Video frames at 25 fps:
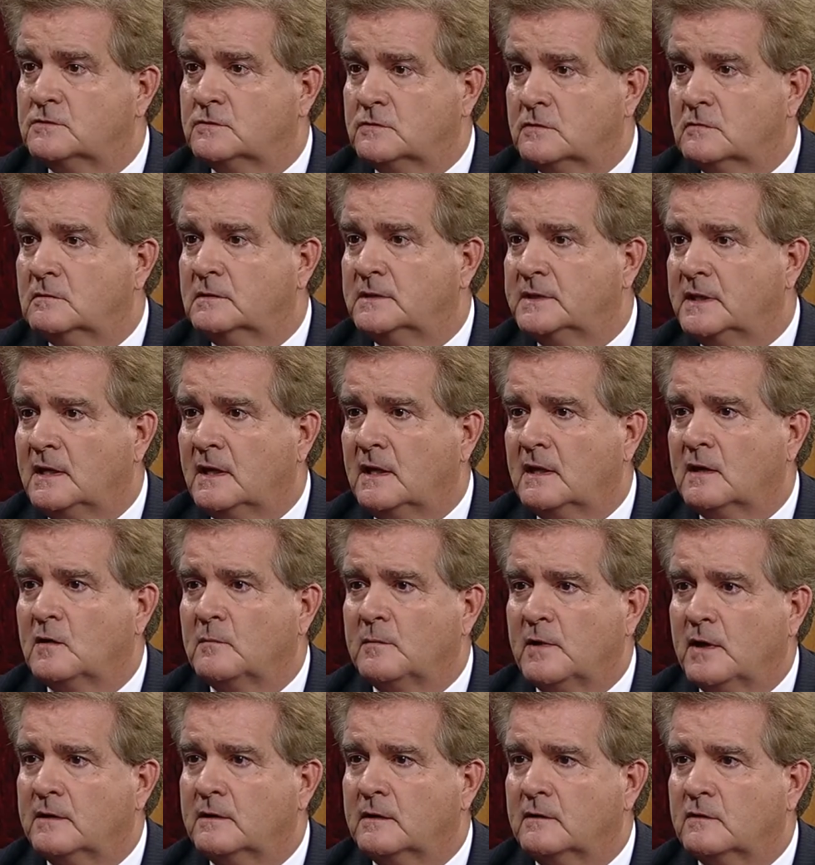you truly care
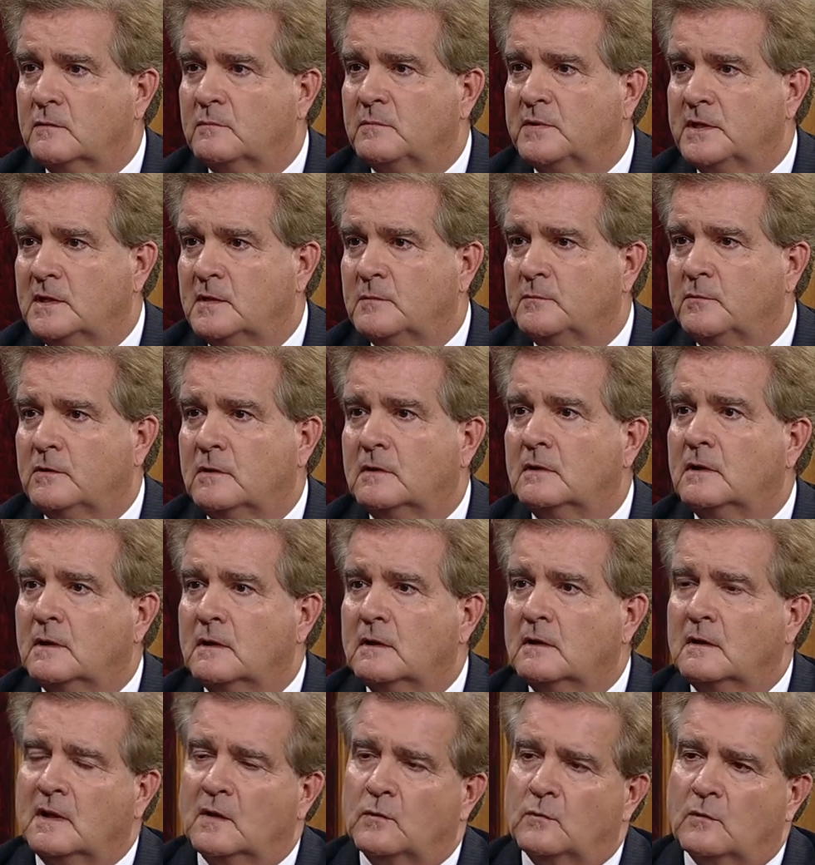about other people
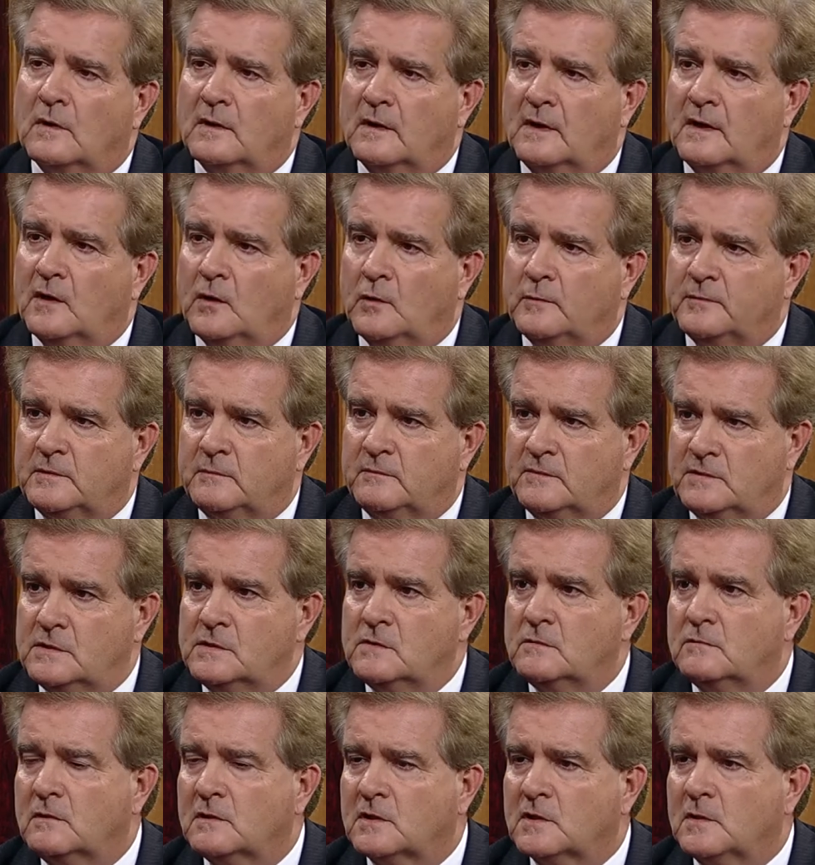and want to help them. Do
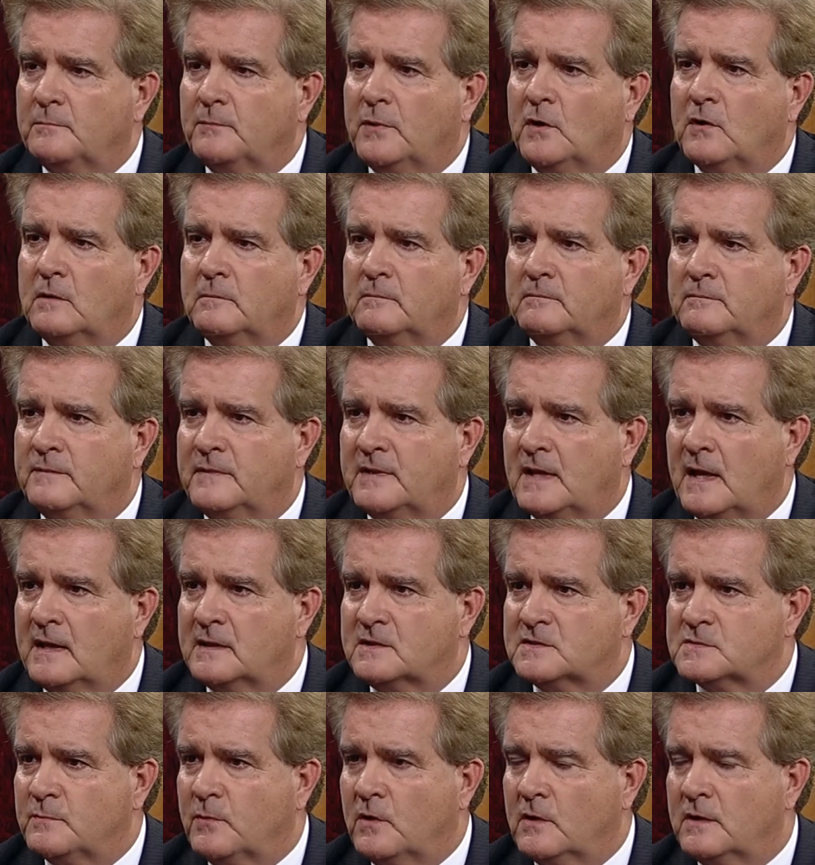you look upon
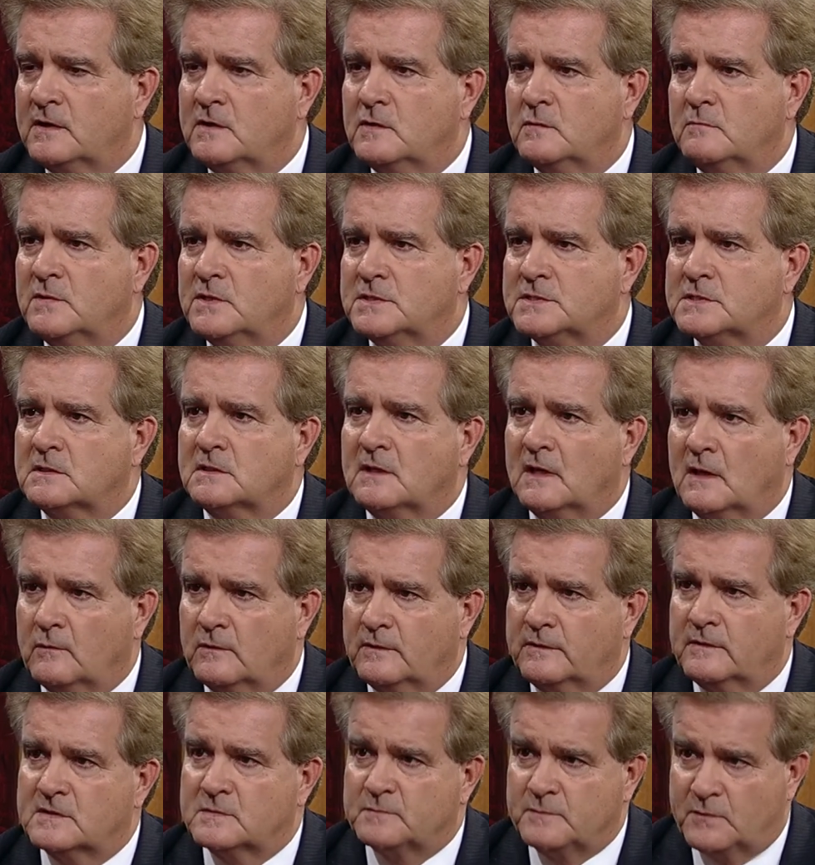that as part of your mission now
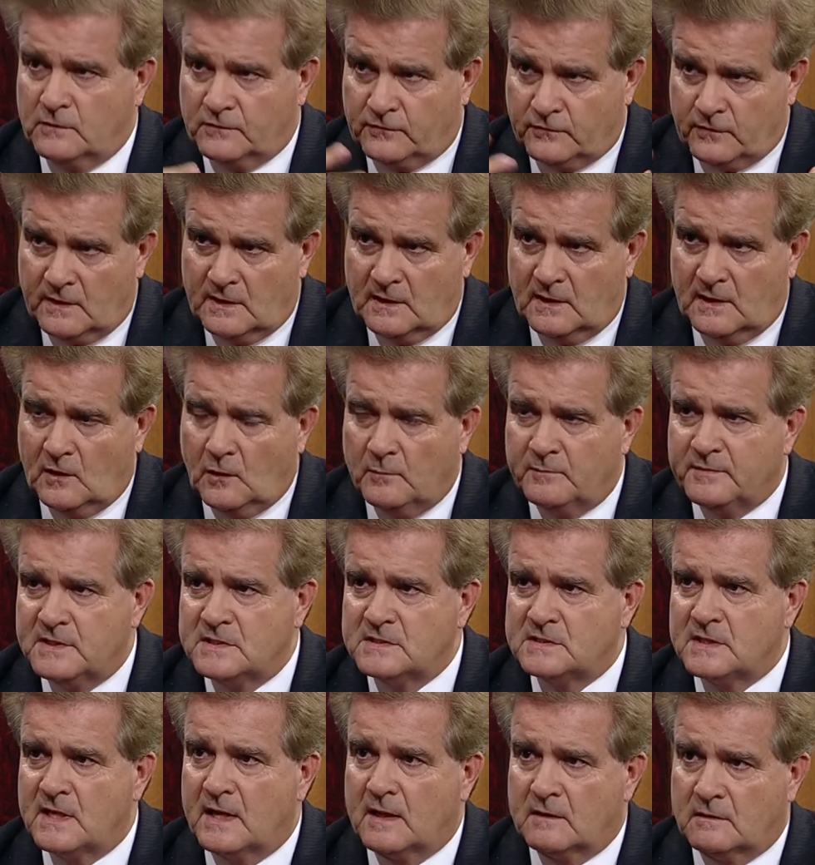with this bill, trying to help
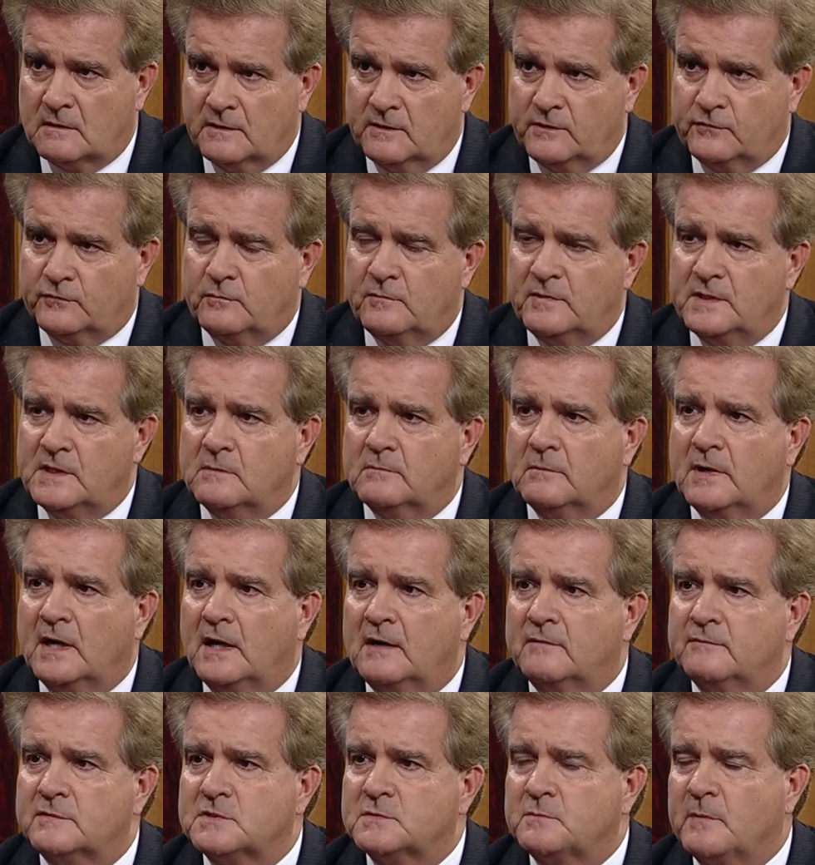these athletes from the
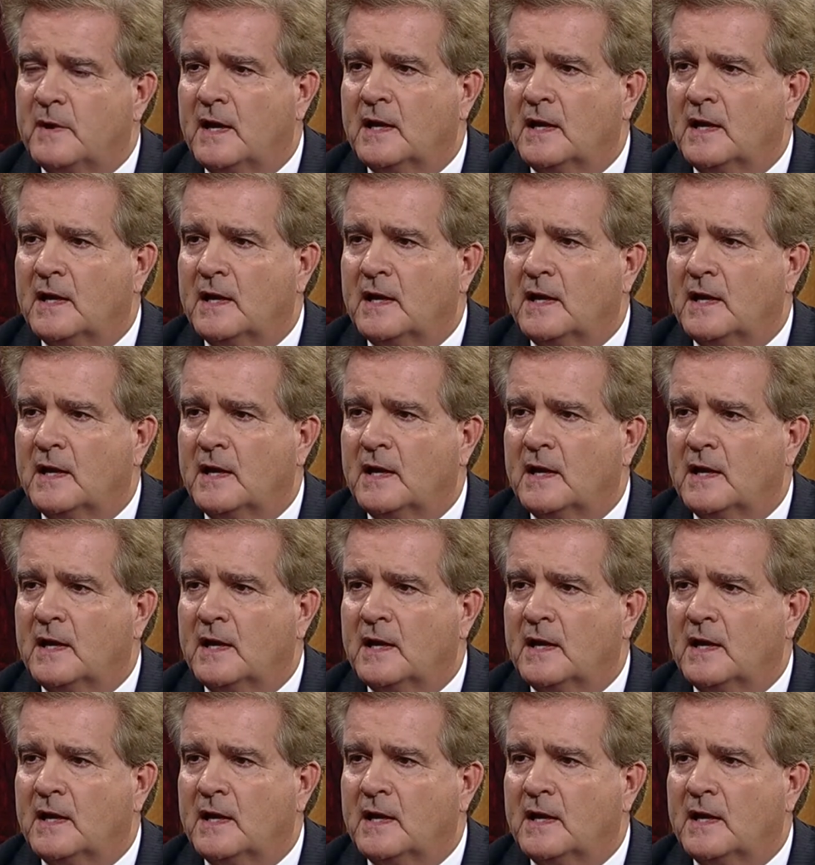impoverished